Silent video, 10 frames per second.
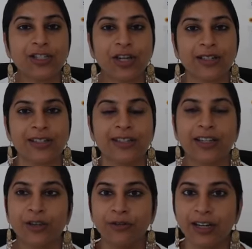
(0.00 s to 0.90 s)
chances are
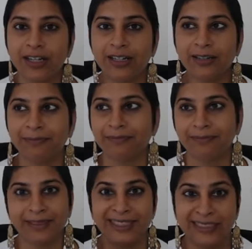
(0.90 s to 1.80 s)
you've heard
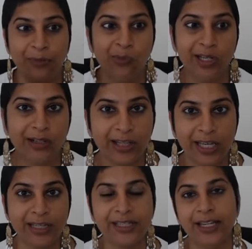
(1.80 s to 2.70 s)
someone or the
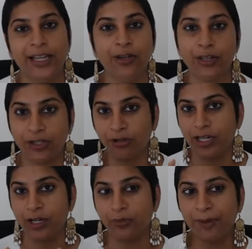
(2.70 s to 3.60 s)
other tell you that you
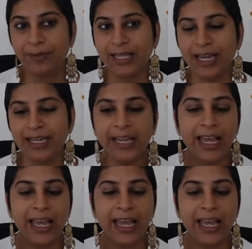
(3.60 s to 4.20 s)
need a website